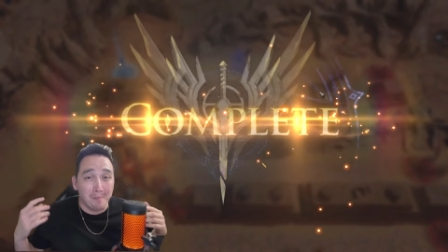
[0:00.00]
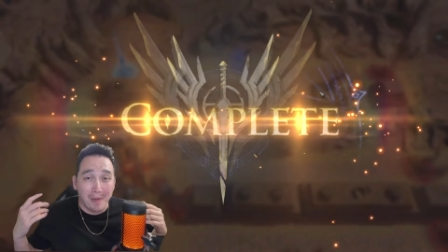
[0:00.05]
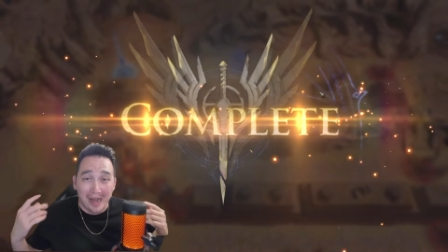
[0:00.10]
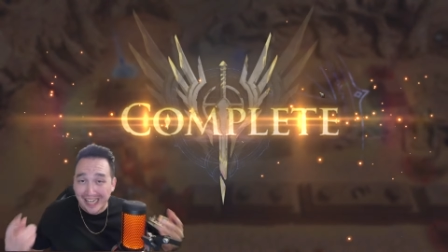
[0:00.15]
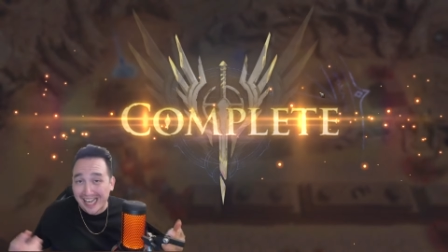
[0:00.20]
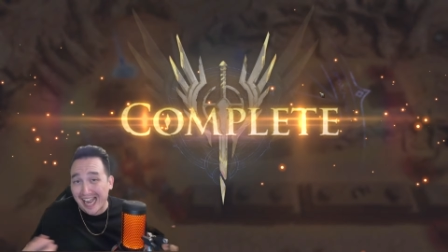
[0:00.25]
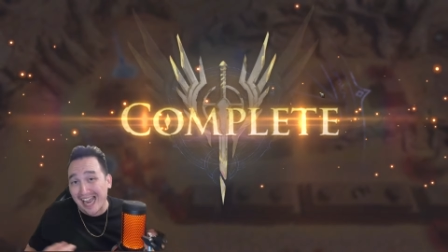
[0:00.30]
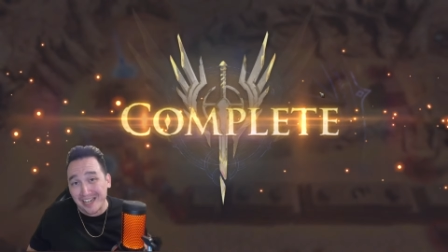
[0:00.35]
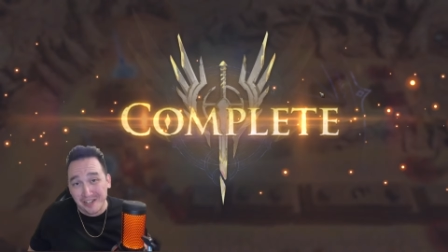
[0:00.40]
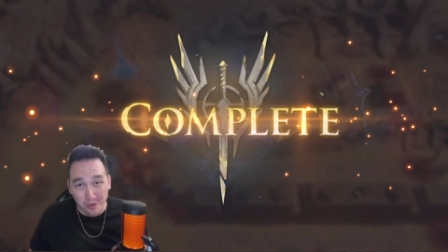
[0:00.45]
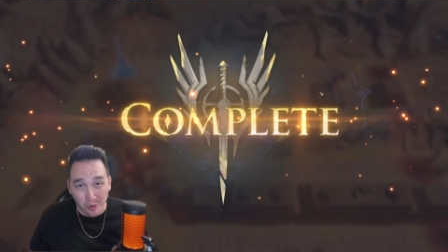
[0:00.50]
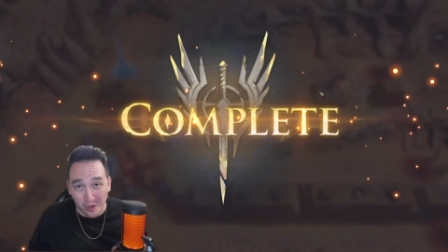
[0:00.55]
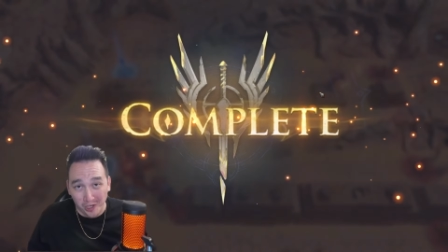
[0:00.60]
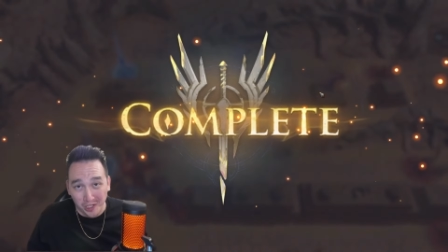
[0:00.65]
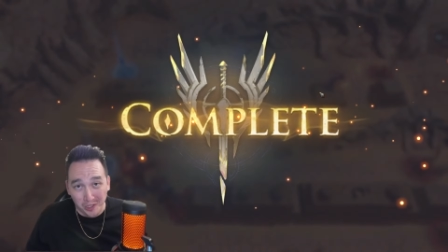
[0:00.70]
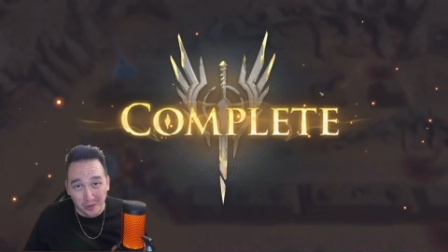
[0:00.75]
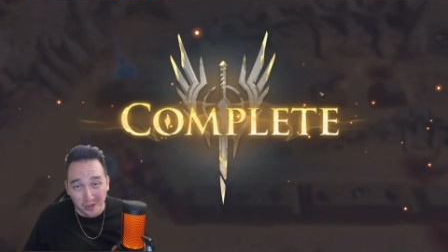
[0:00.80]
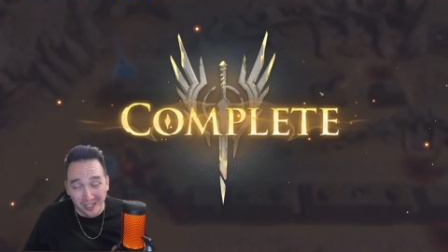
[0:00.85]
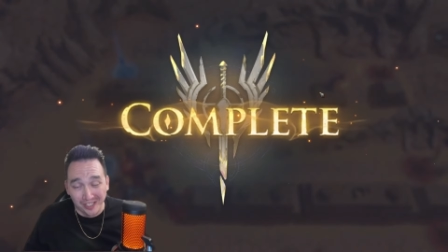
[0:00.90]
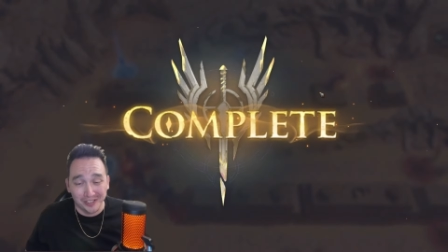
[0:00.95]
my guy
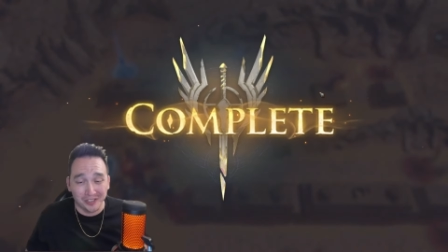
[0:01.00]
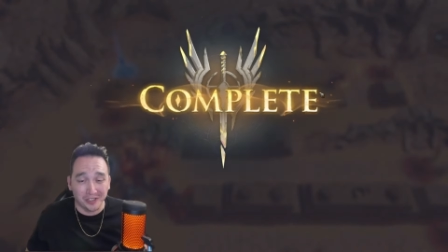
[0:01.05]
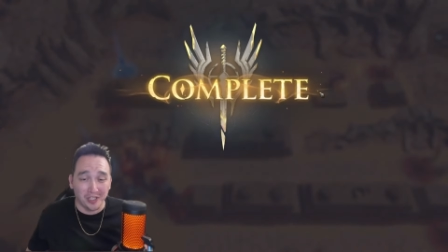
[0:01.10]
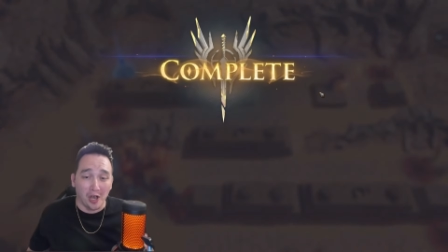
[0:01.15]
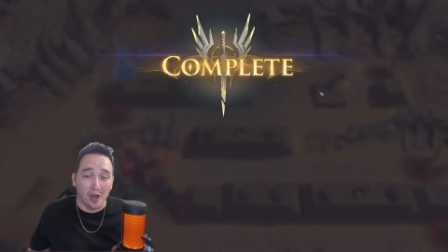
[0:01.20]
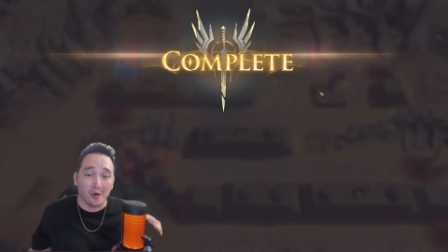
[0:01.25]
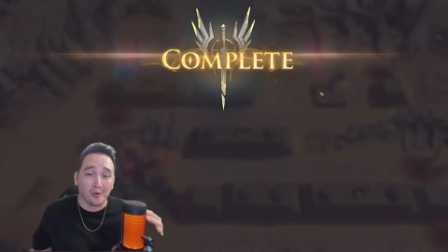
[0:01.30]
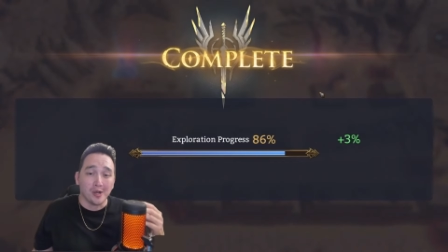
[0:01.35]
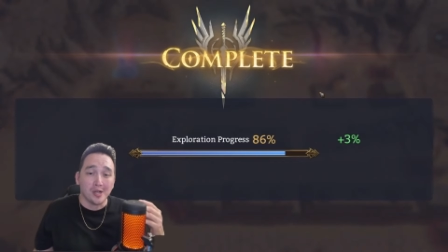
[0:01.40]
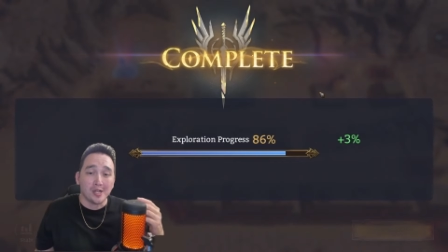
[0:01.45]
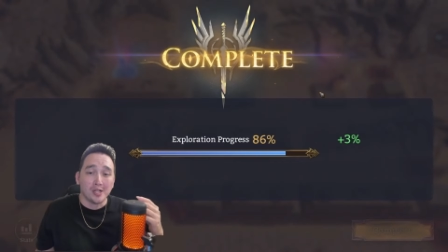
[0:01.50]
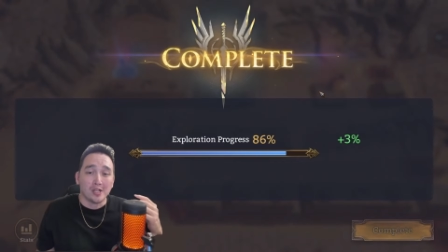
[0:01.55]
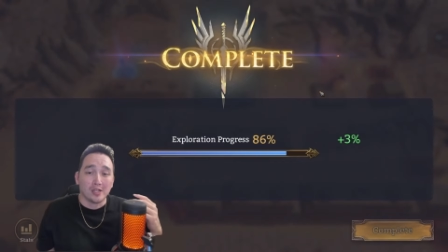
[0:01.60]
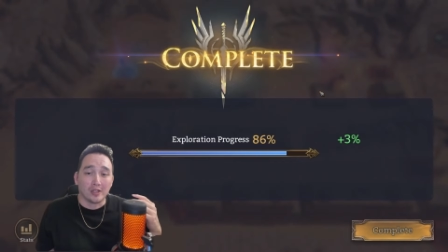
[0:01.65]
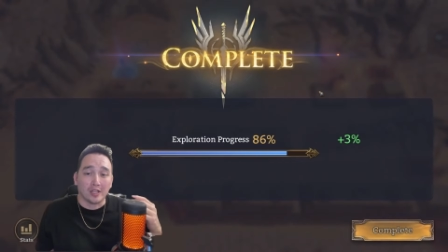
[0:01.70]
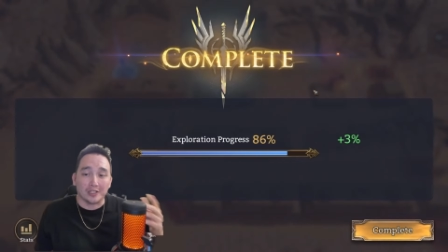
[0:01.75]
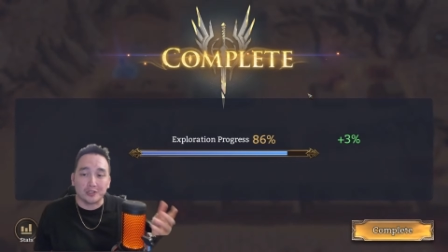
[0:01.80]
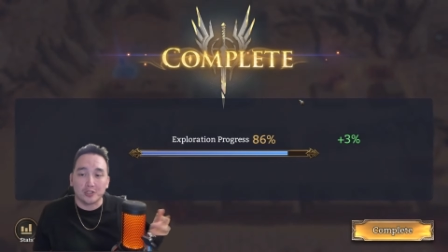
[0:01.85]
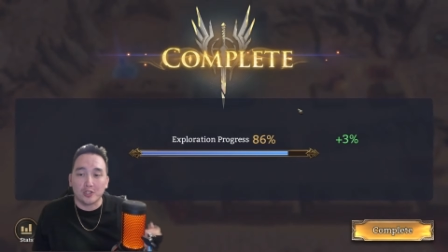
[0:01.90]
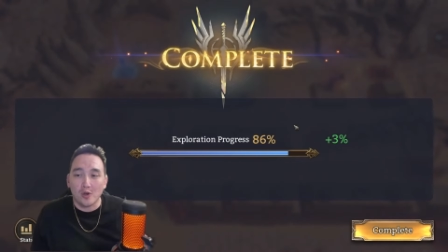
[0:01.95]
Torodor. So
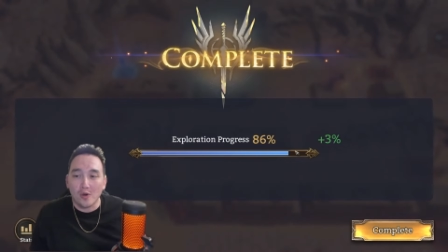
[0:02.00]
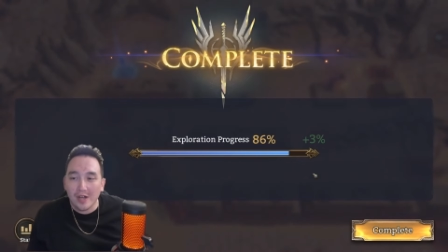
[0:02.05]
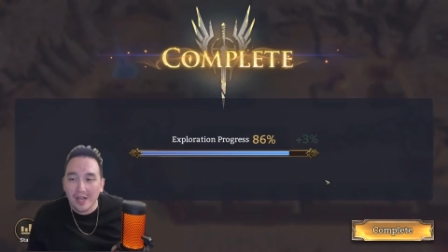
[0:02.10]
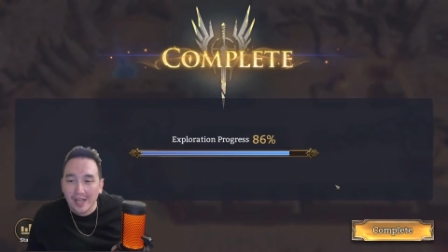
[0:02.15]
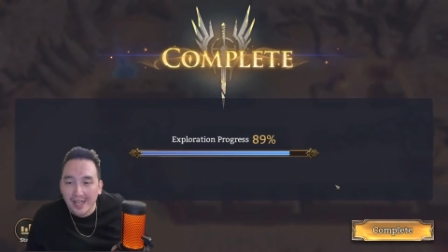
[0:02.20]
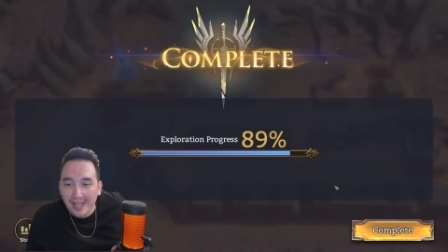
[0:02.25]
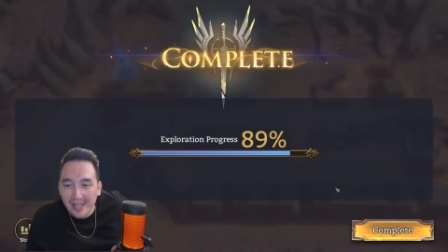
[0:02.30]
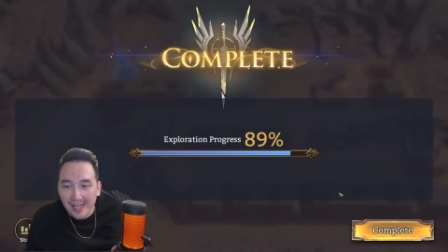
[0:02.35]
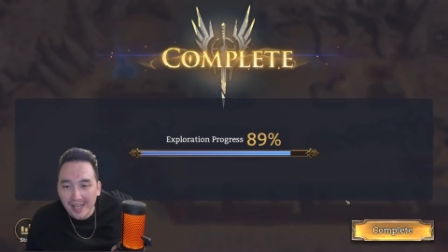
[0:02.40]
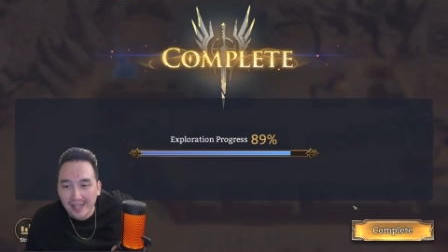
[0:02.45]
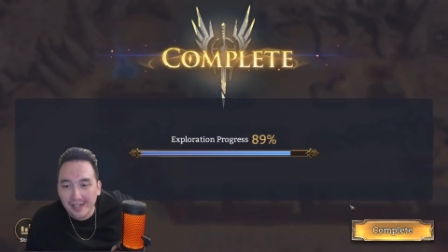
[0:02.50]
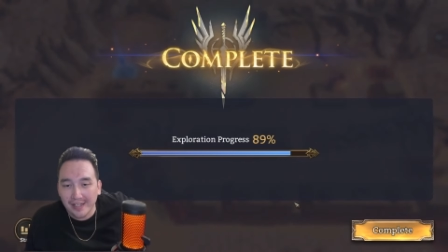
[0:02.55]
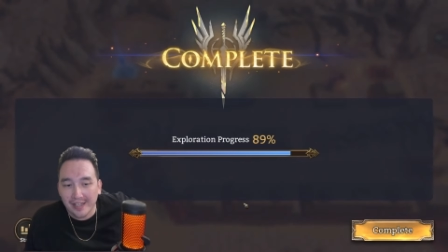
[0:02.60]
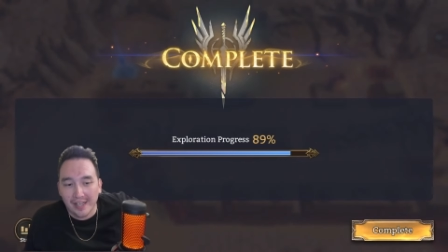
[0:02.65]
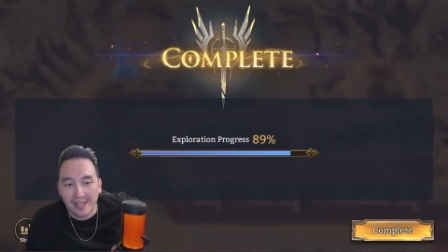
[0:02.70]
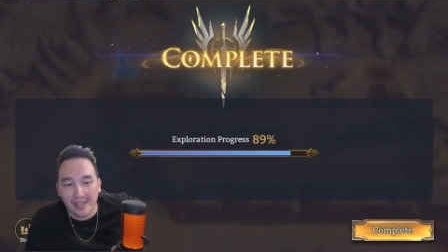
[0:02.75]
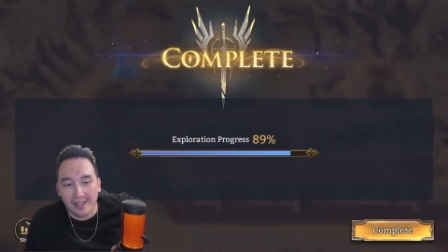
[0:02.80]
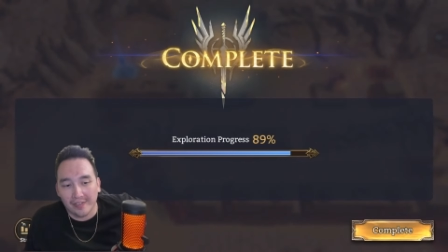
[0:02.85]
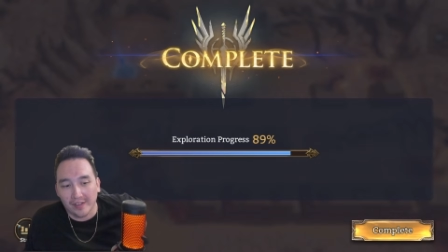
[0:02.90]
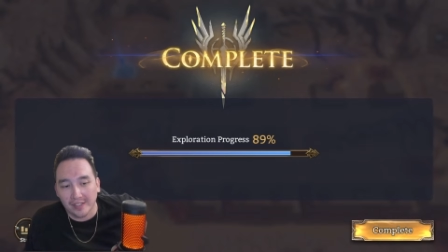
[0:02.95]
let's go ahead
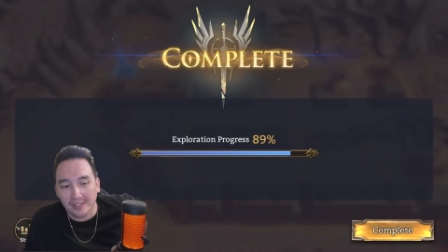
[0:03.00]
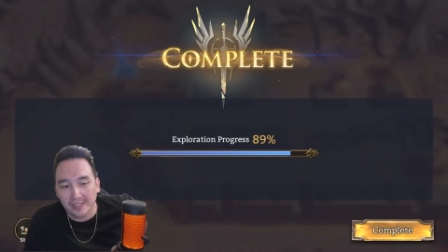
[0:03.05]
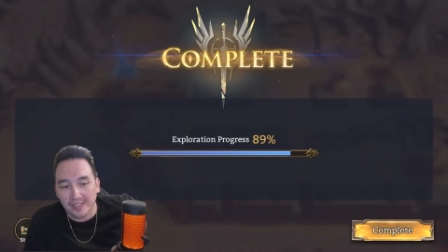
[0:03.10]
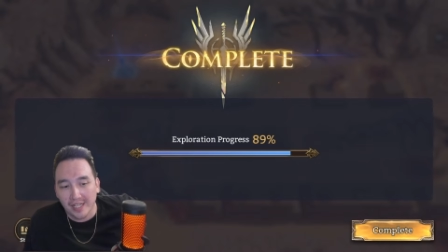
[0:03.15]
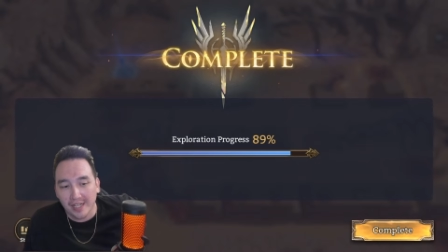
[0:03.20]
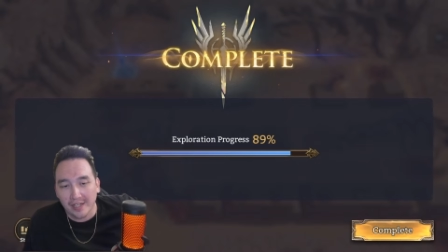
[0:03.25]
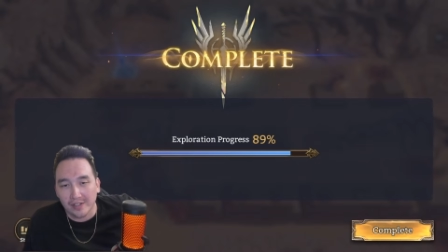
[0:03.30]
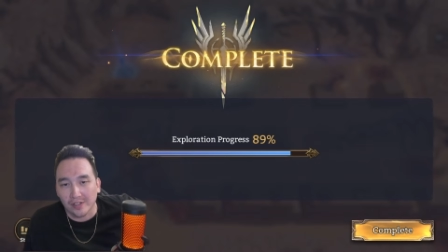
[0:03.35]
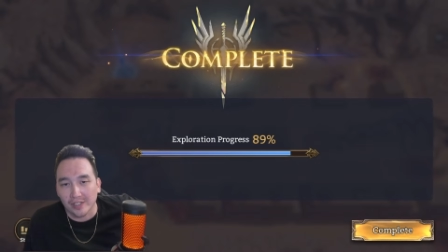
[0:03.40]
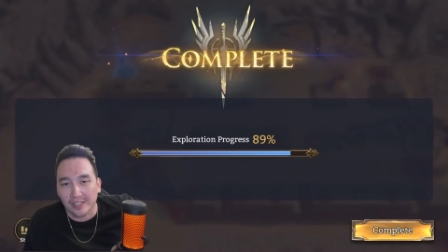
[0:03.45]
and let's take a